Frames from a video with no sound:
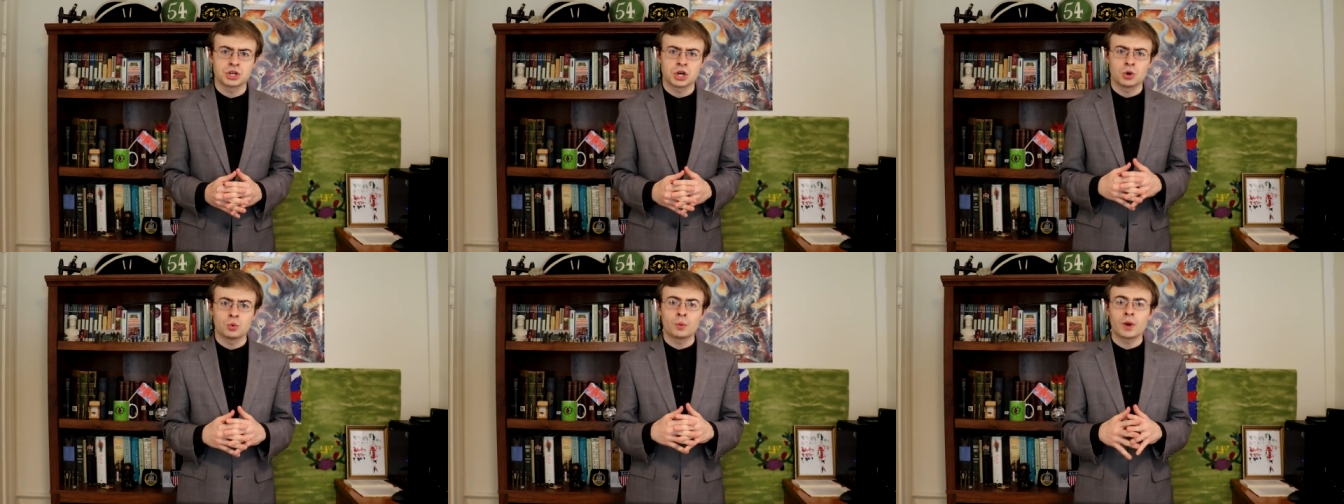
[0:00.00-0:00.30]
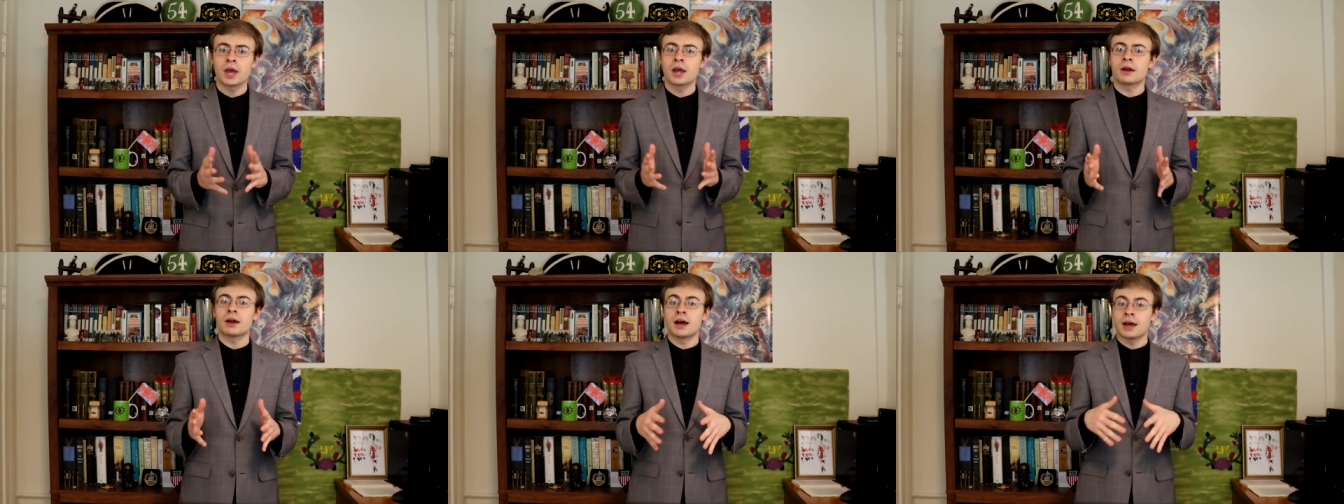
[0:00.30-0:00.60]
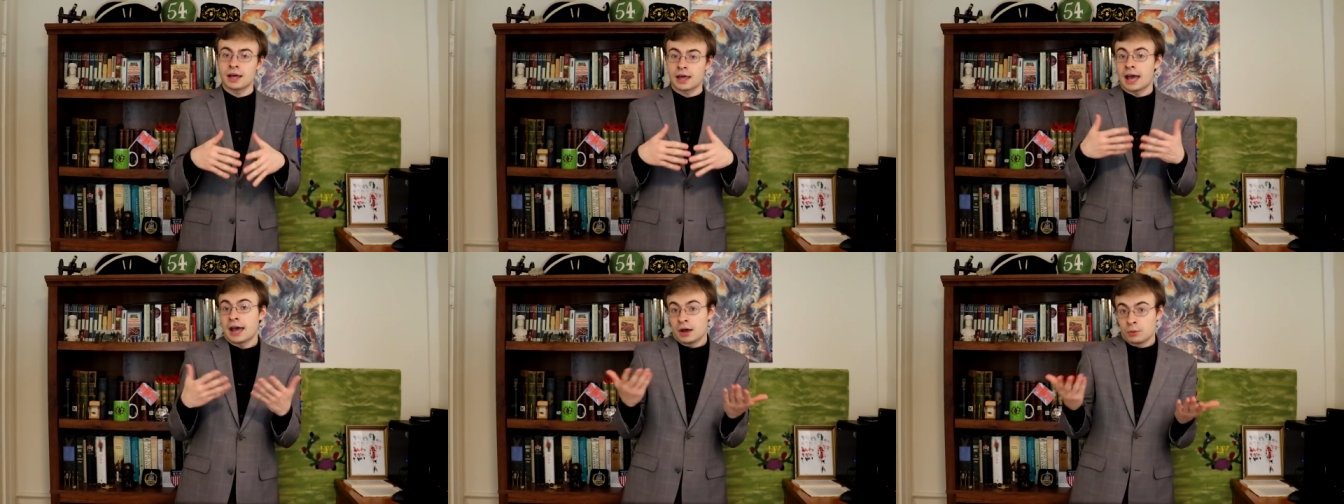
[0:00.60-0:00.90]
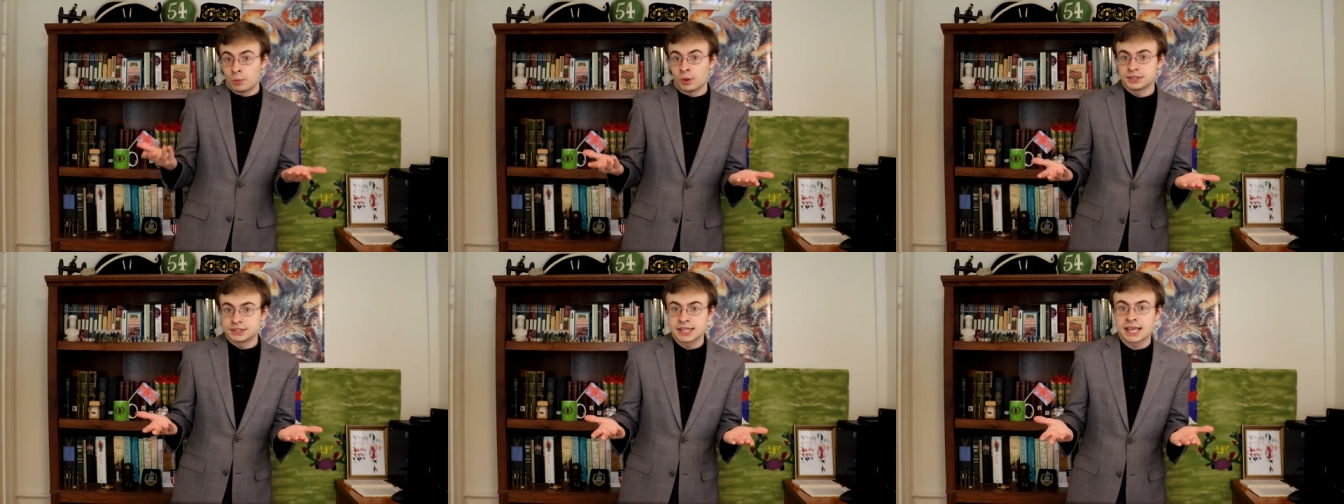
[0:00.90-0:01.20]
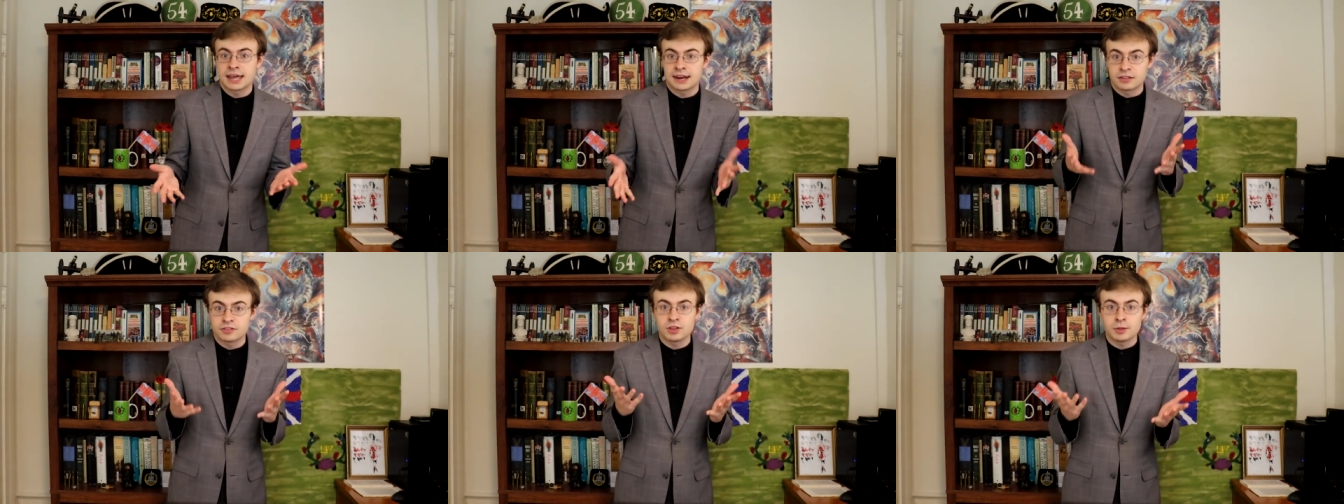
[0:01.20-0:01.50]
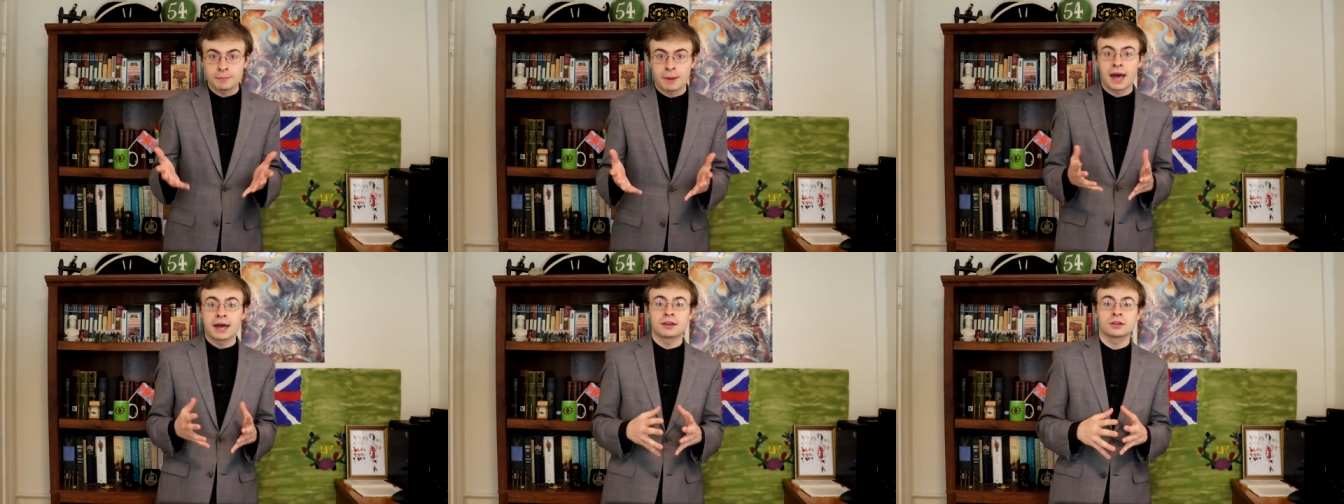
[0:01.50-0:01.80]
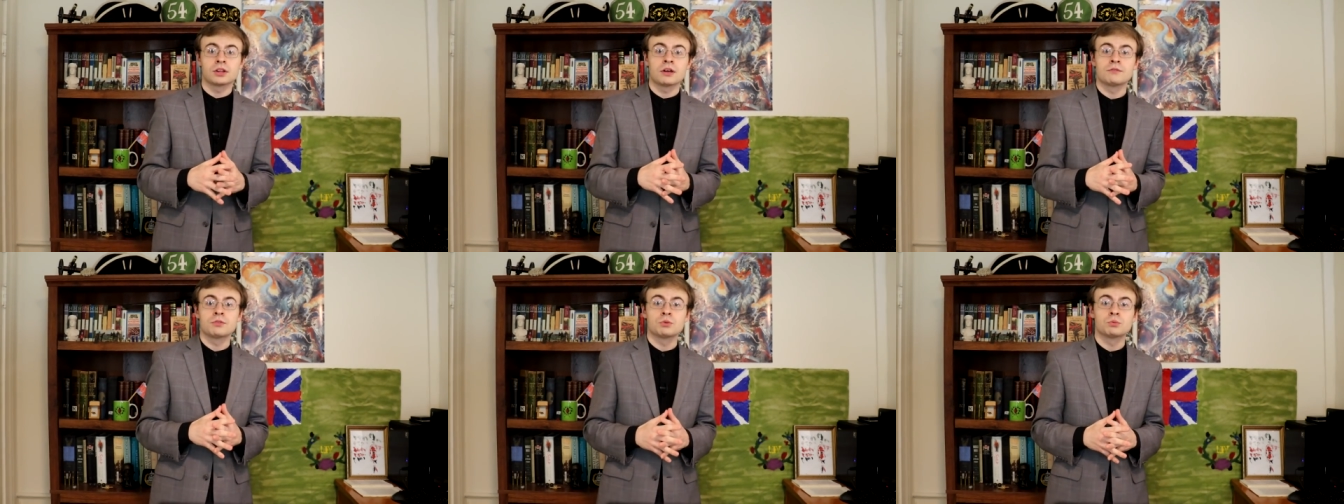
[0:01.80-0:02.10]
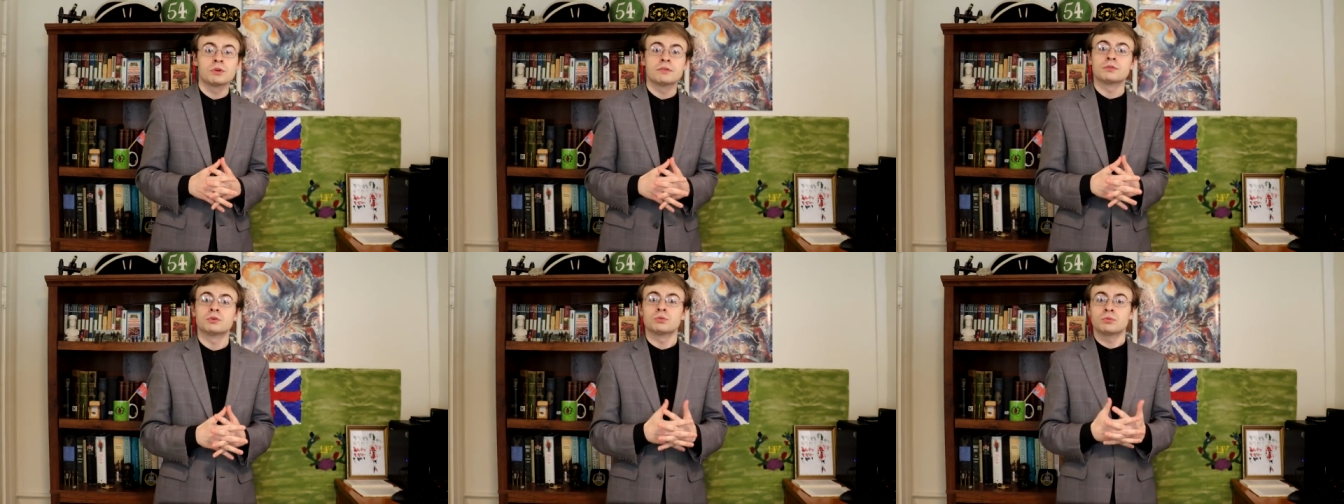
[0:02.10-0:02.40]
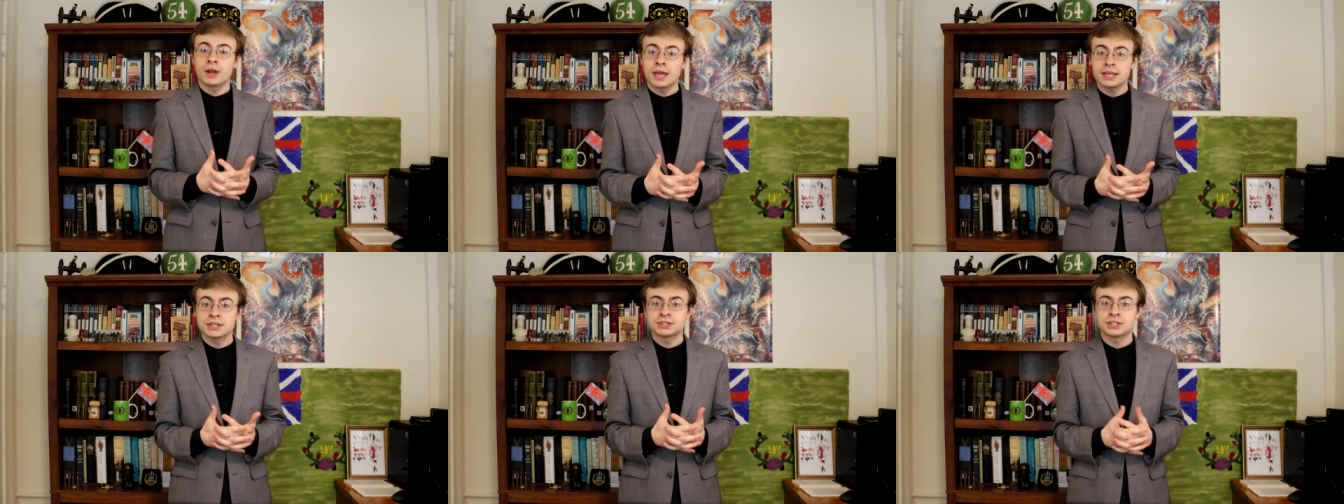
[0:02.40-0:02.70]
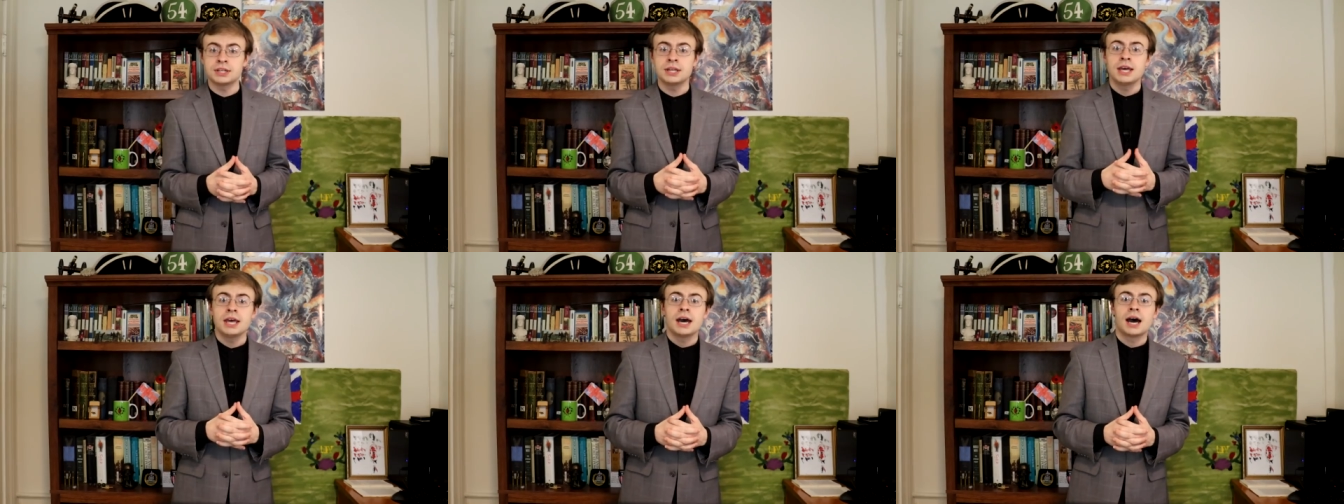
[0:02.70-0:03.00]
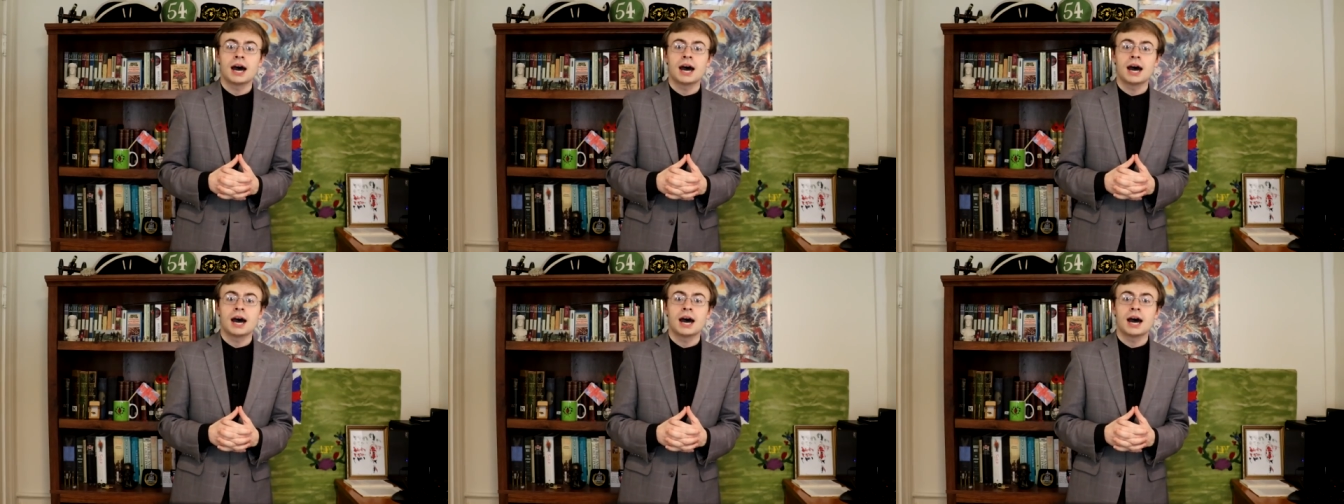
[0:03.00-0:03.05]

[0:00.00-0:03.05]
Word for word: uh, where, uh, once again, at the Battle of the River Raisin,